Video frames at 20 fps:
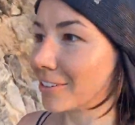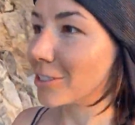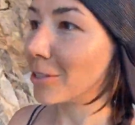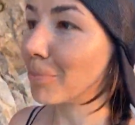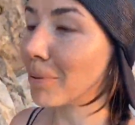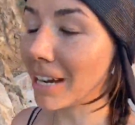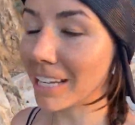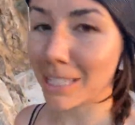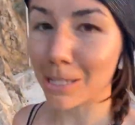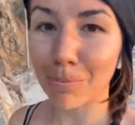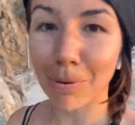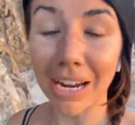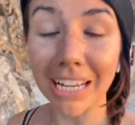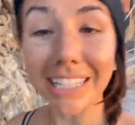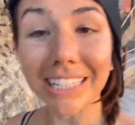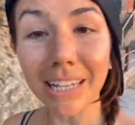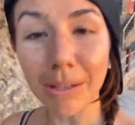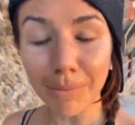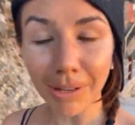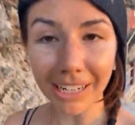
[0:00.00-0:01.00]
surprise,
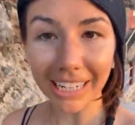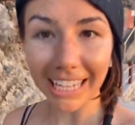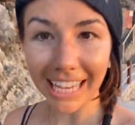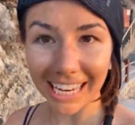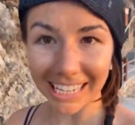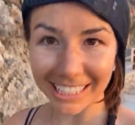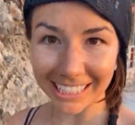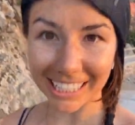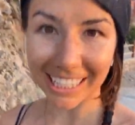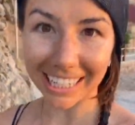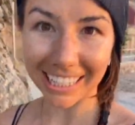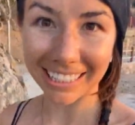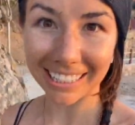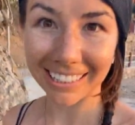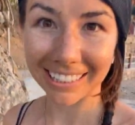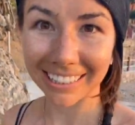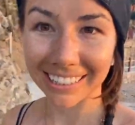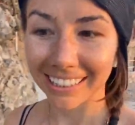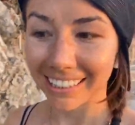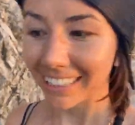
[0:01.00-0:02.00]
surprise, communication.
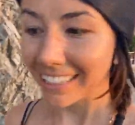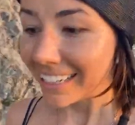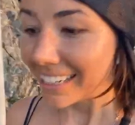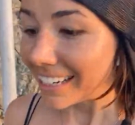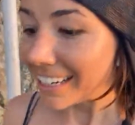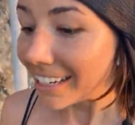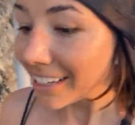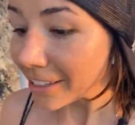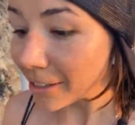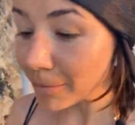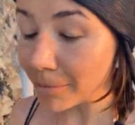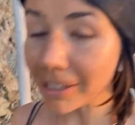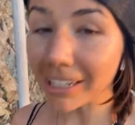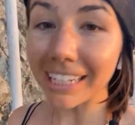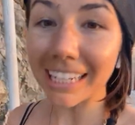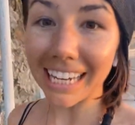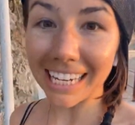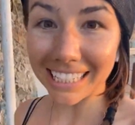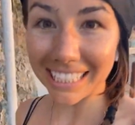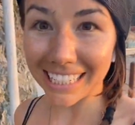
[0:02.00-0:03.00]

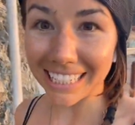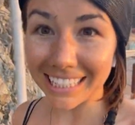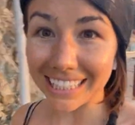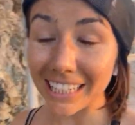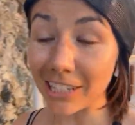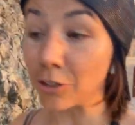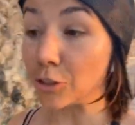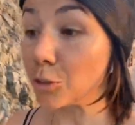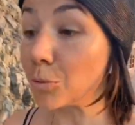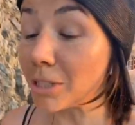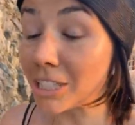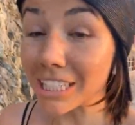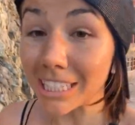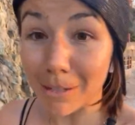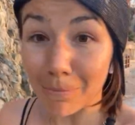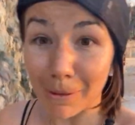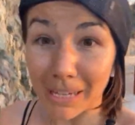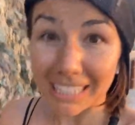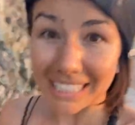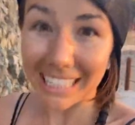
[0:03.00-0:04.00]
Communication is huge, which
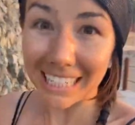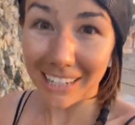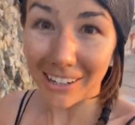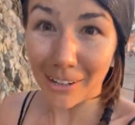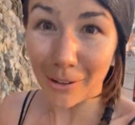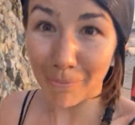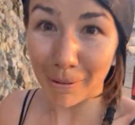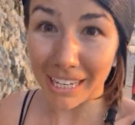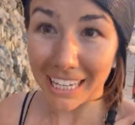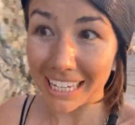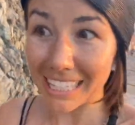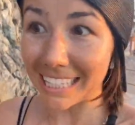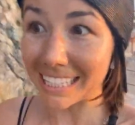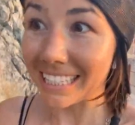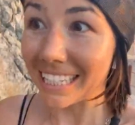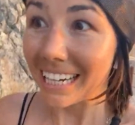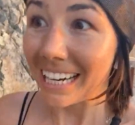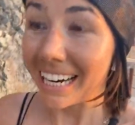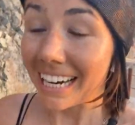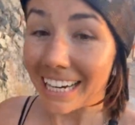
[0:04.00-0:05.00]
is a big deal
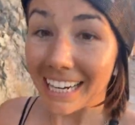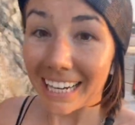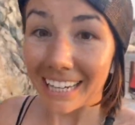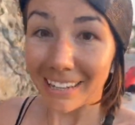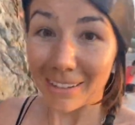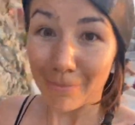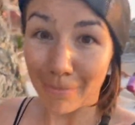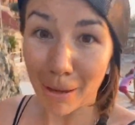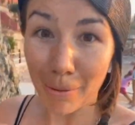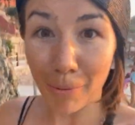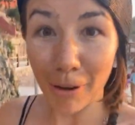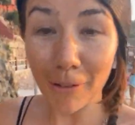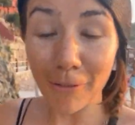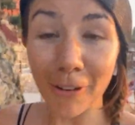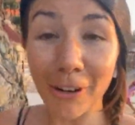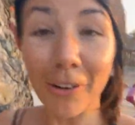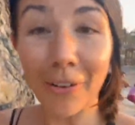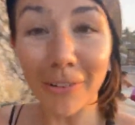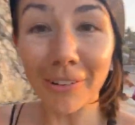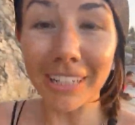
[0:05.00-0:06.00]
because my
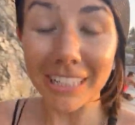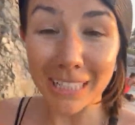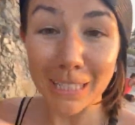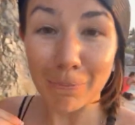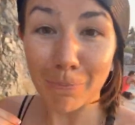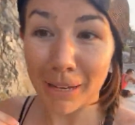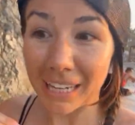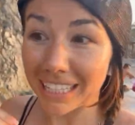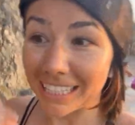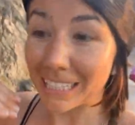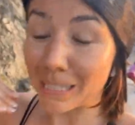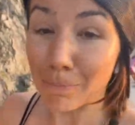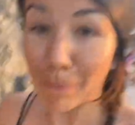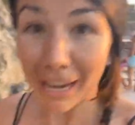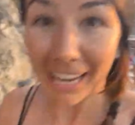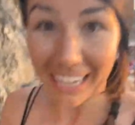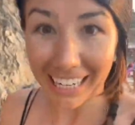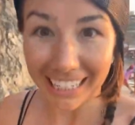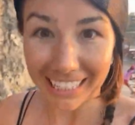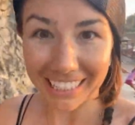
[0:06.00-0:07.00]
boyfriend only speaks
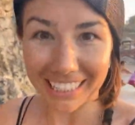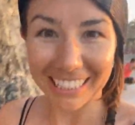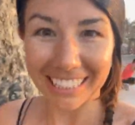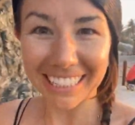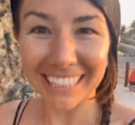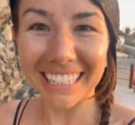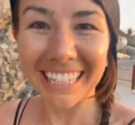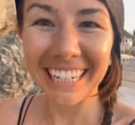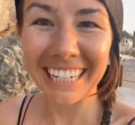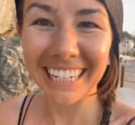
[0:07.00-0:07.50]
Spanish.